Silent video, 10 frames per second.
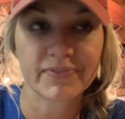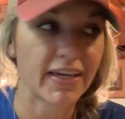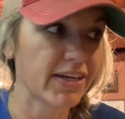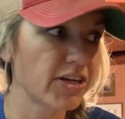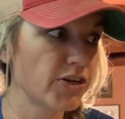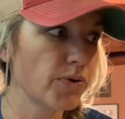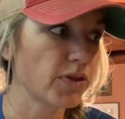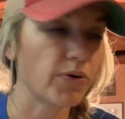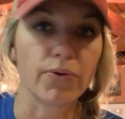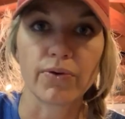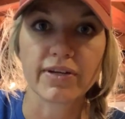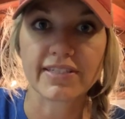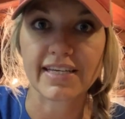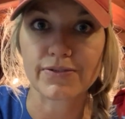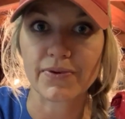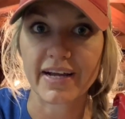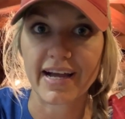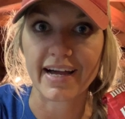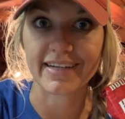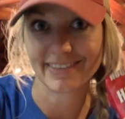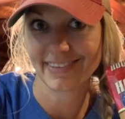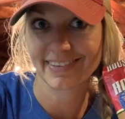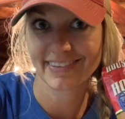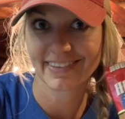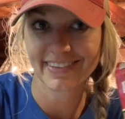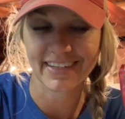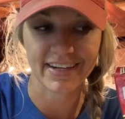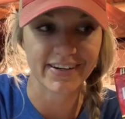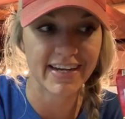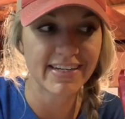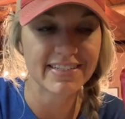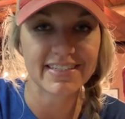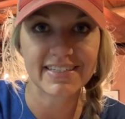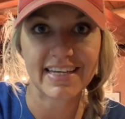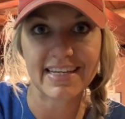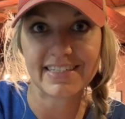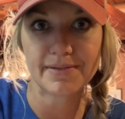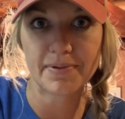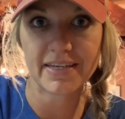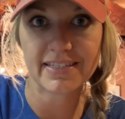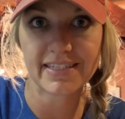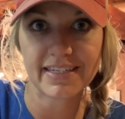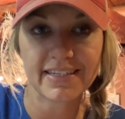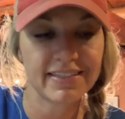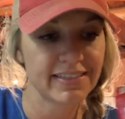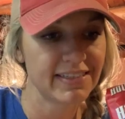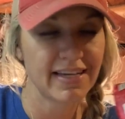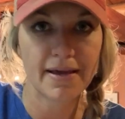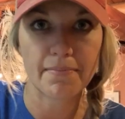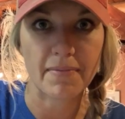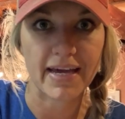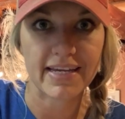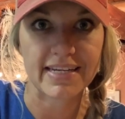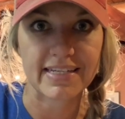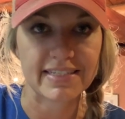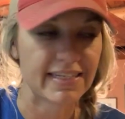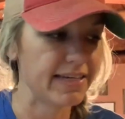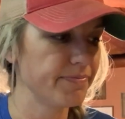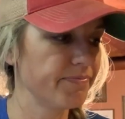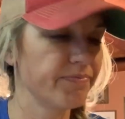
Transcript: in canola oil because that's what I got. All right. Easy peasy. Mac and easy.